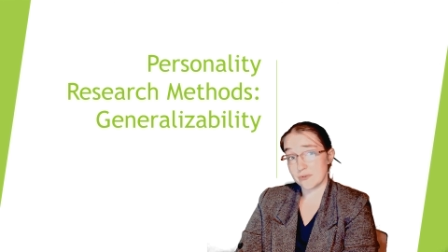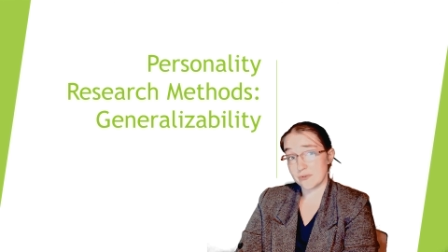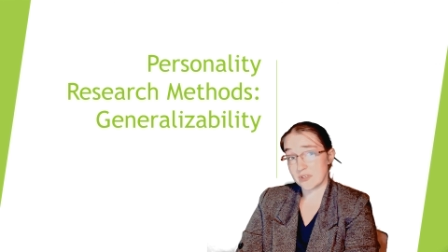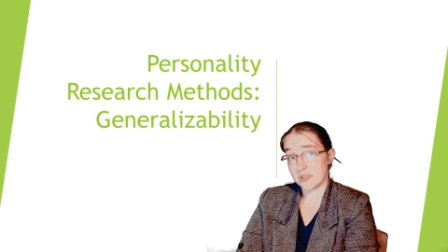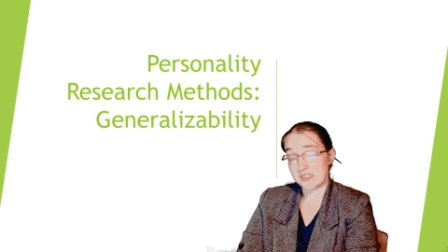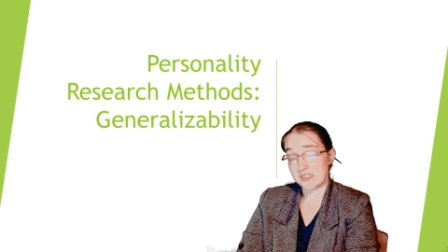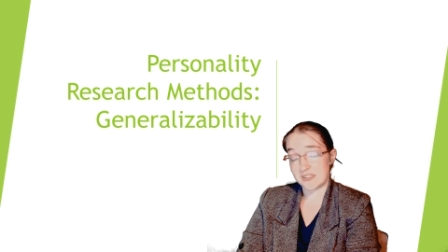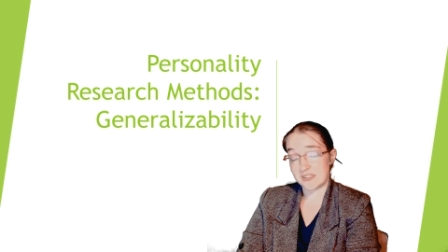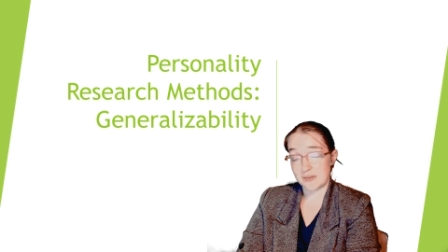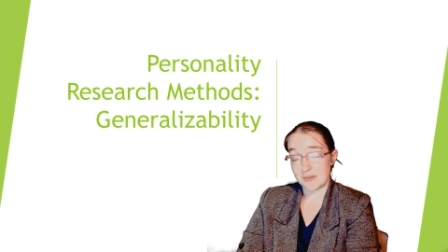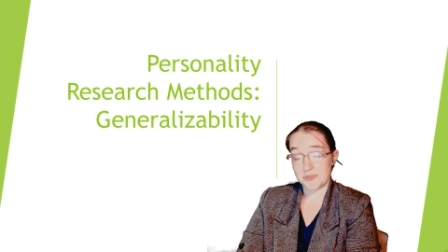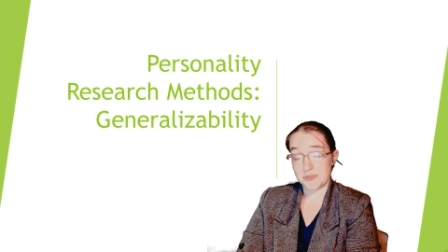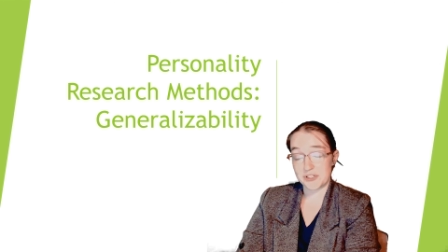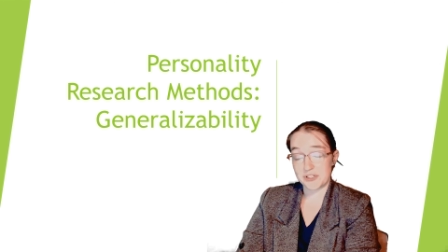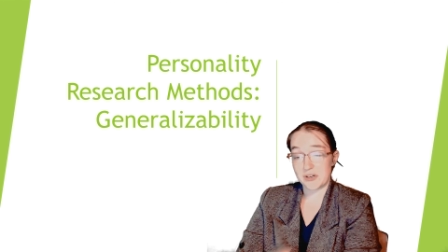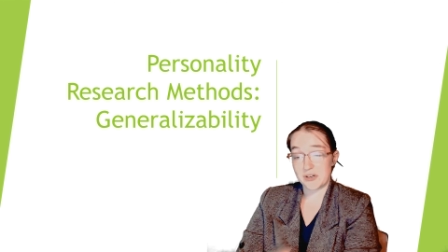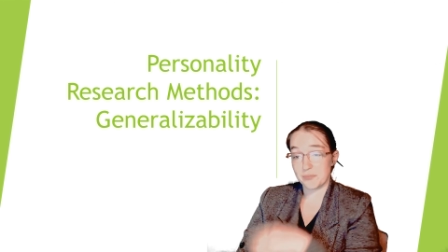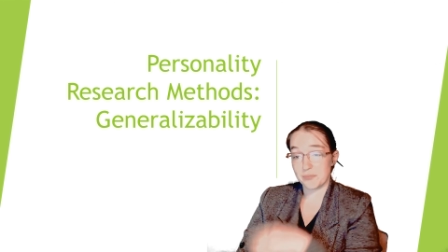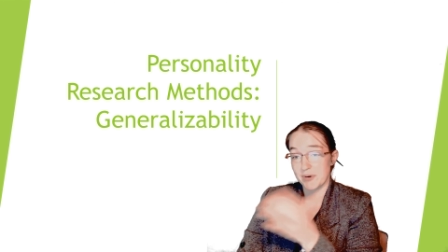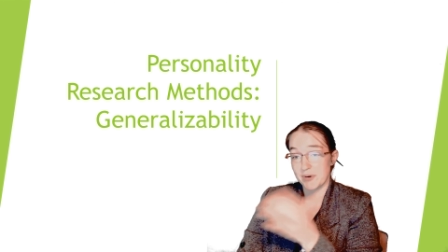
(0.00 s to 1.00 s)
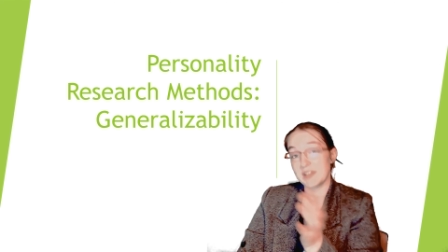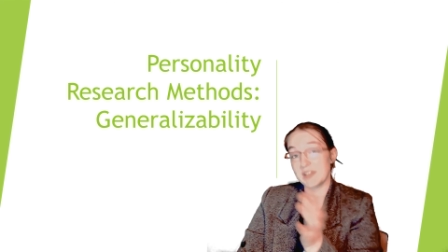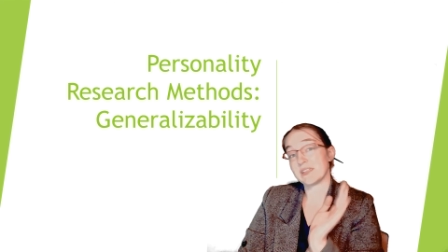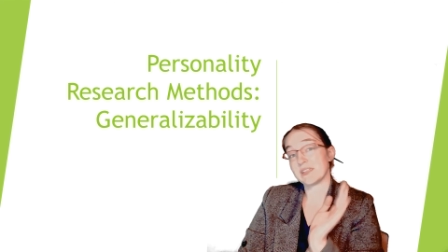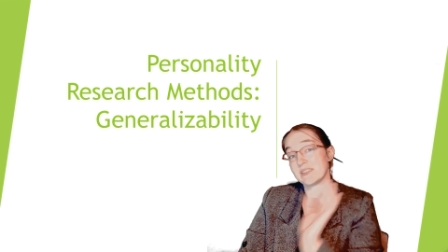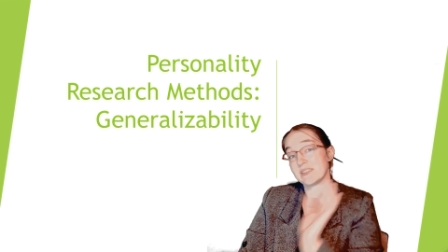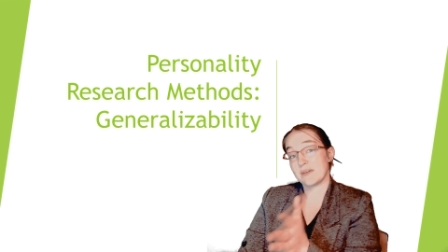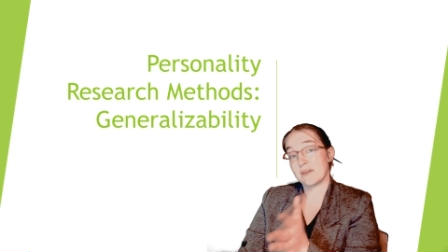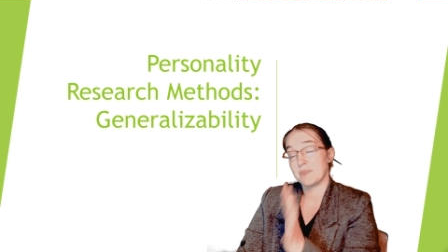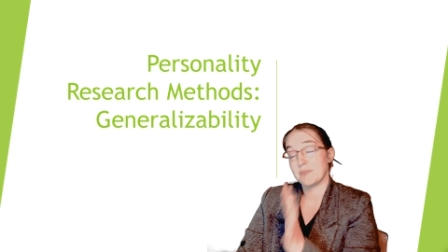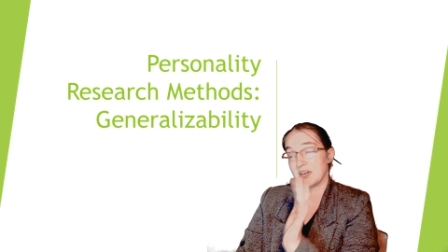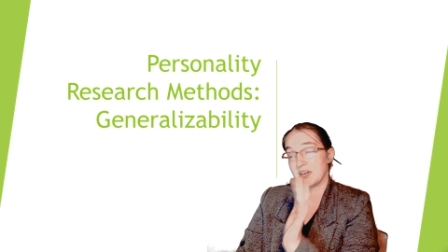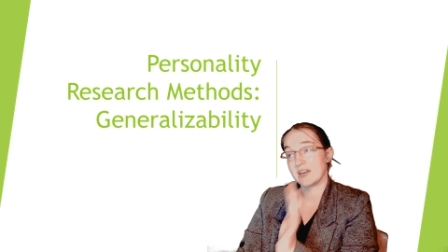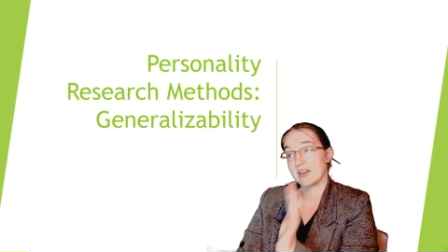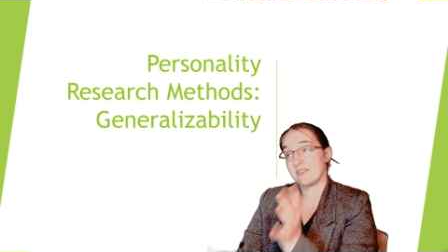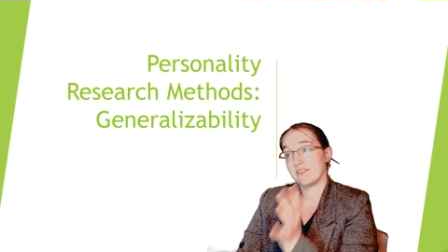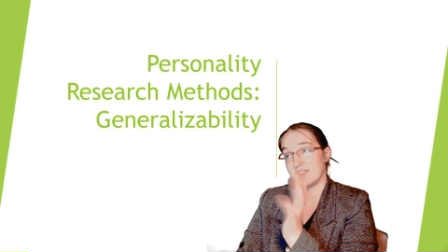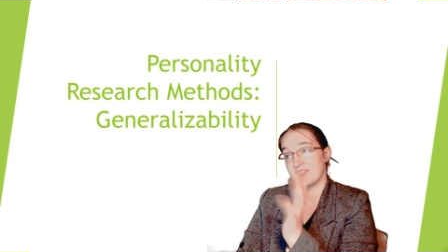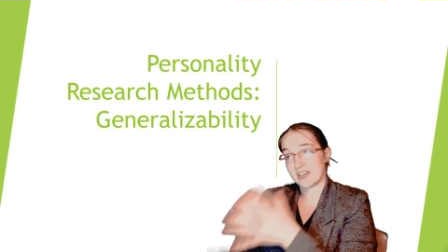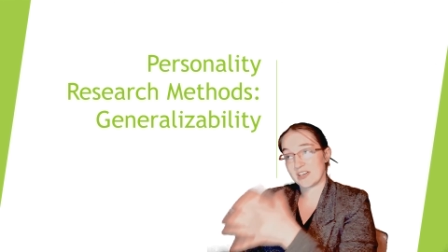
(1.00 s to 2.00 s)
consumption, I'll break this up in
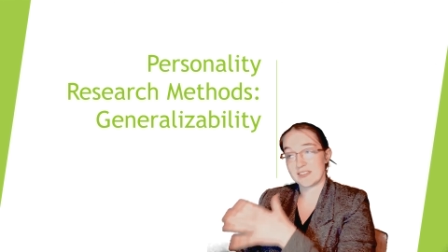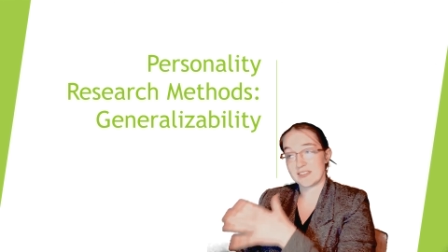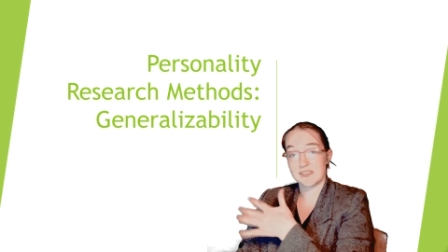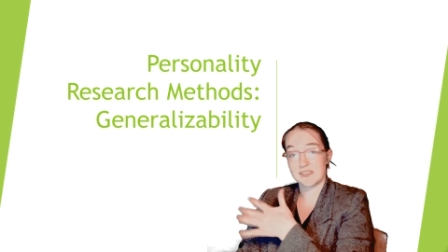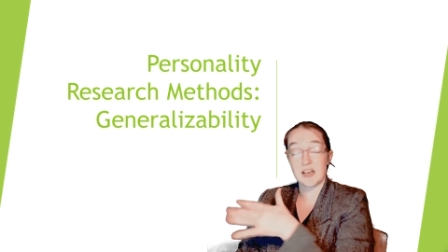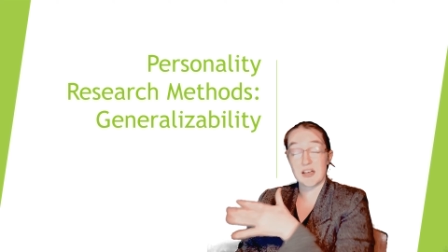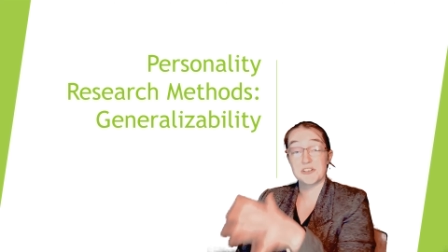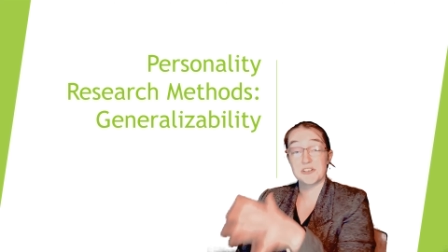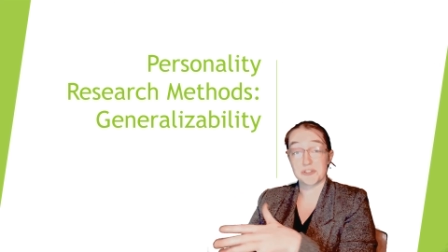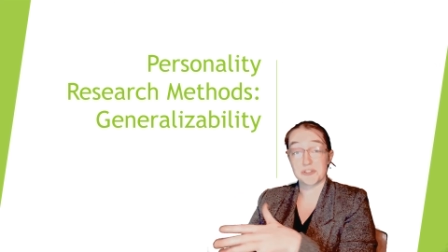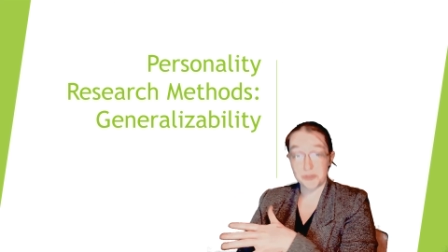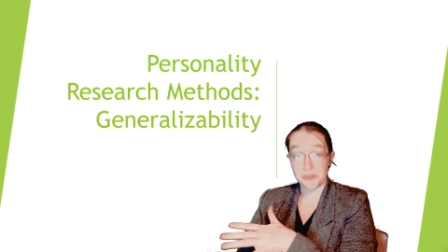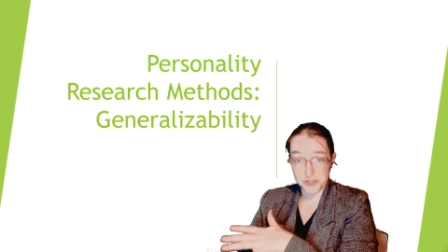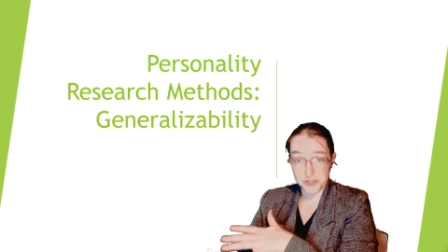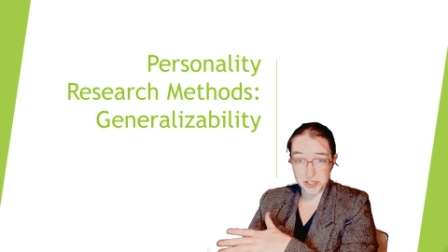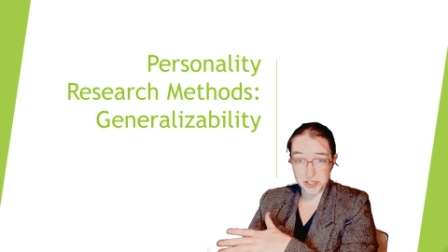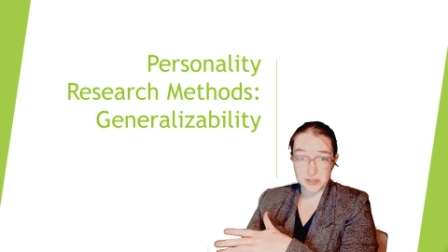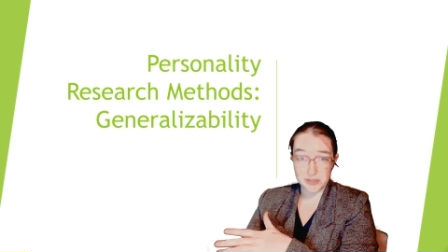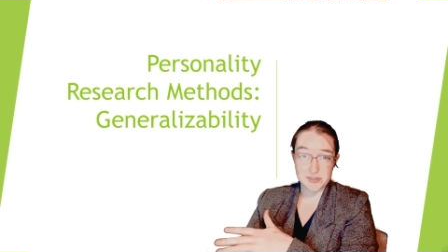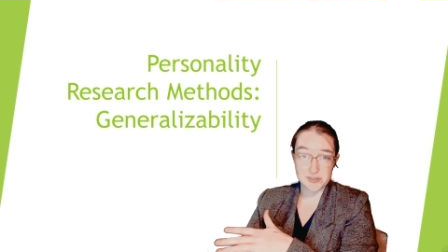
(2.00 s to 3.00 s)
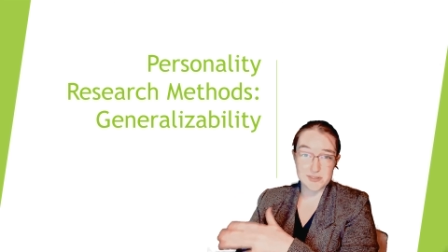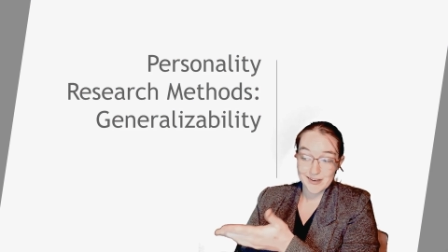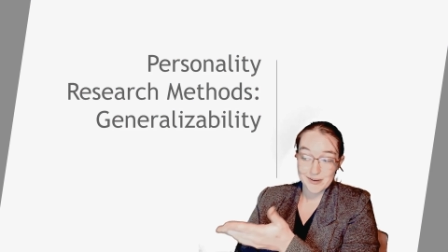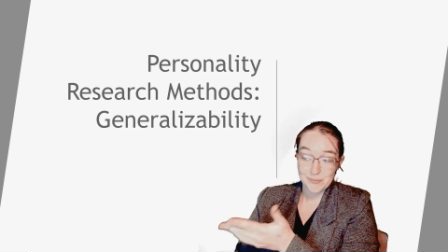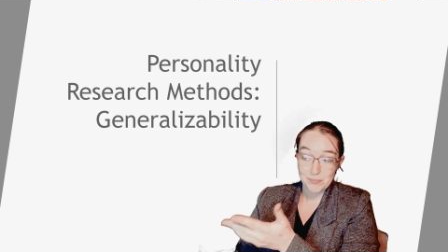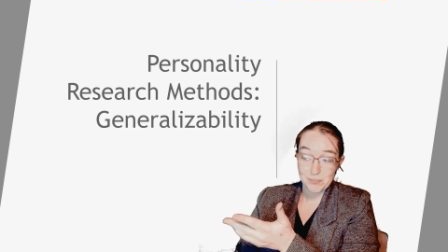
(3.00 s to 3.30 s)
kind of nice logical chunks.